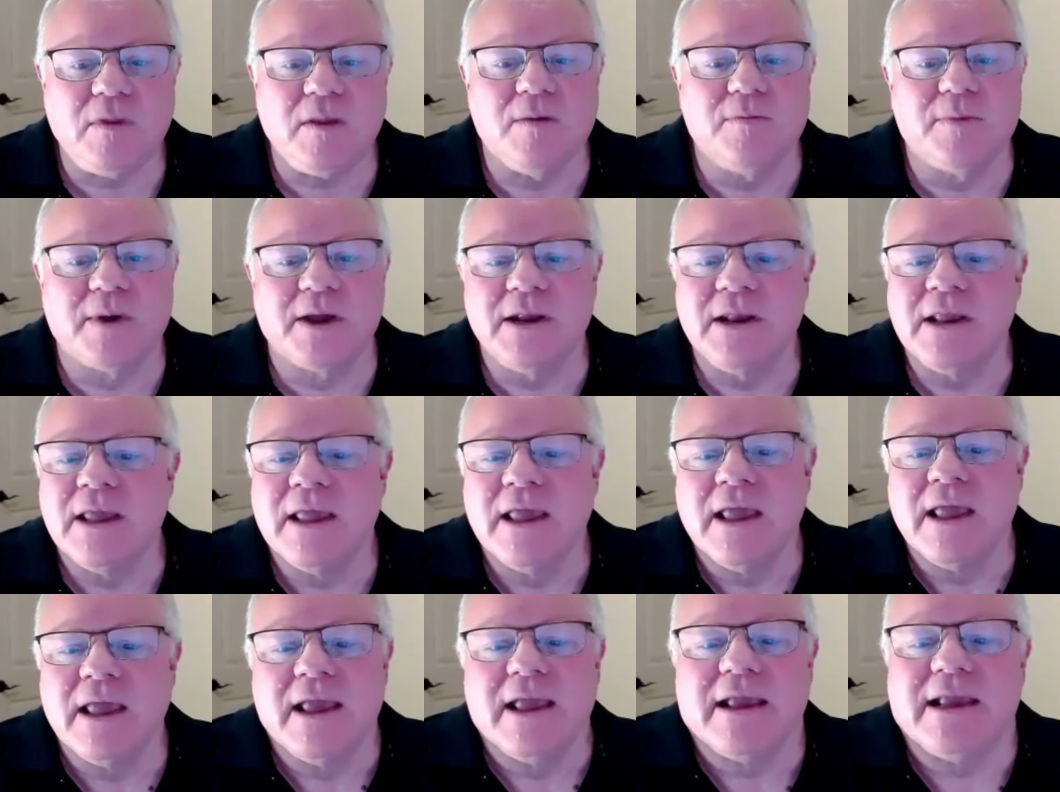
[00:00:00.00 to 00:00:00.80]
But
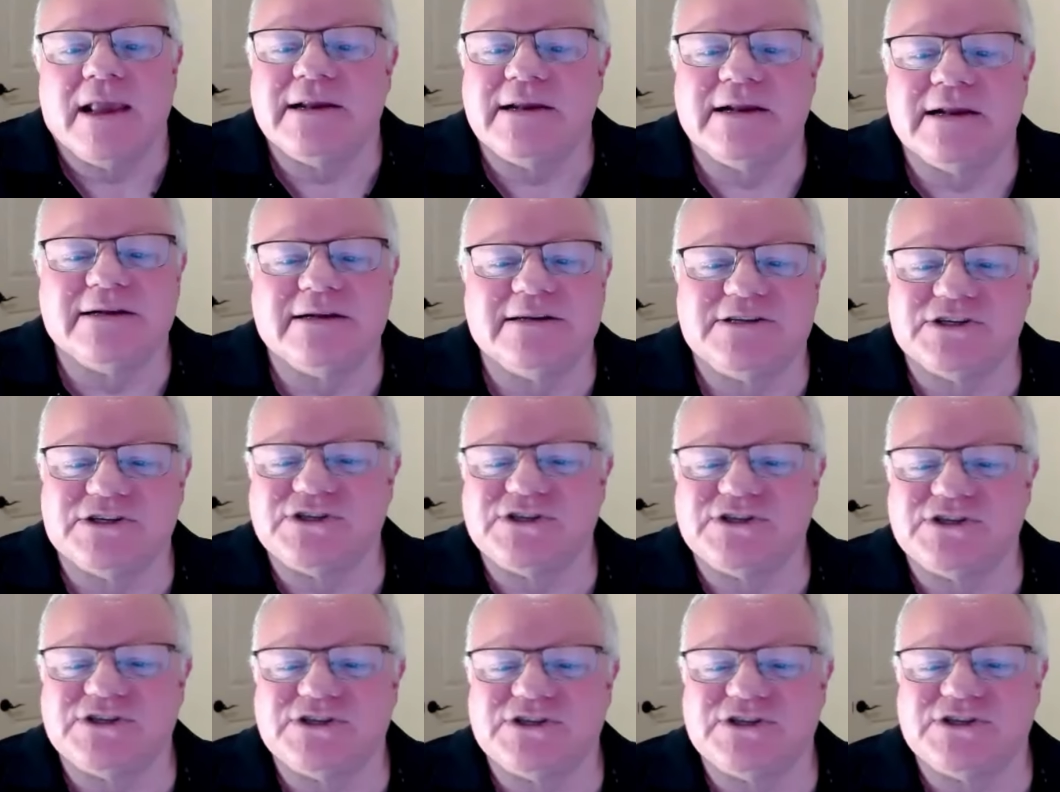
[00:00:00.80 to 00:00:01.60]
he didn't
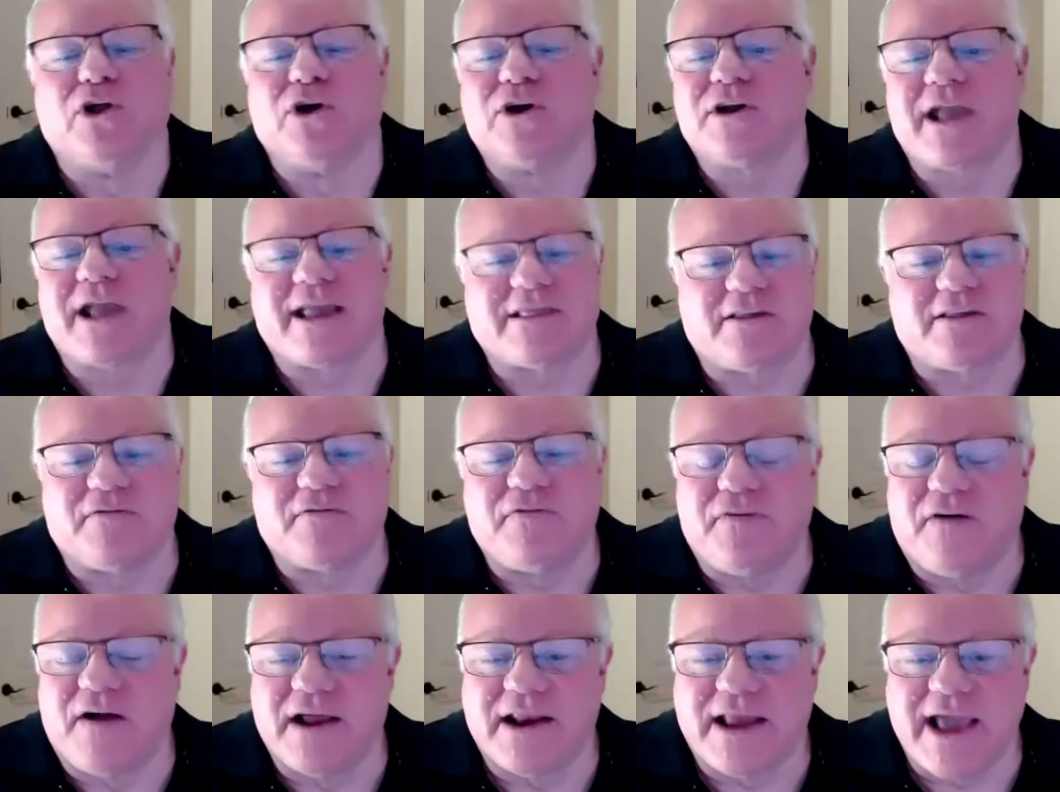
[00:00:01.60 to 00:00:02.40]
just look at the
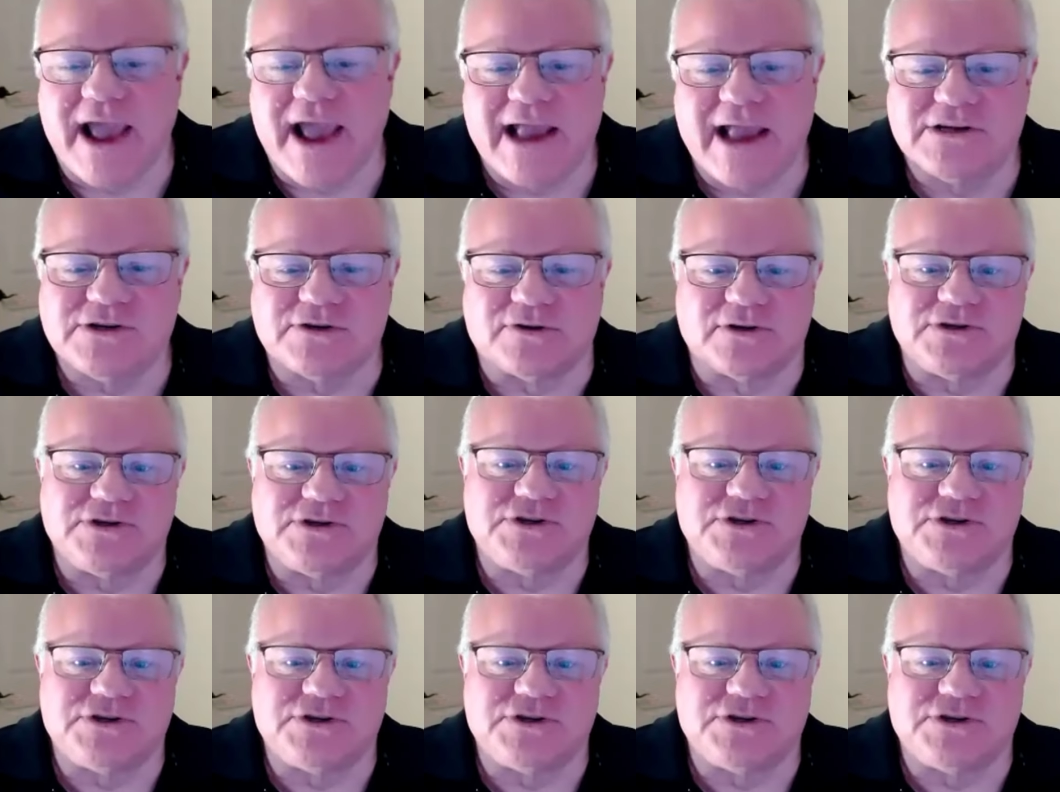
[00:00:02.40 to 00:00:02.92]
financials.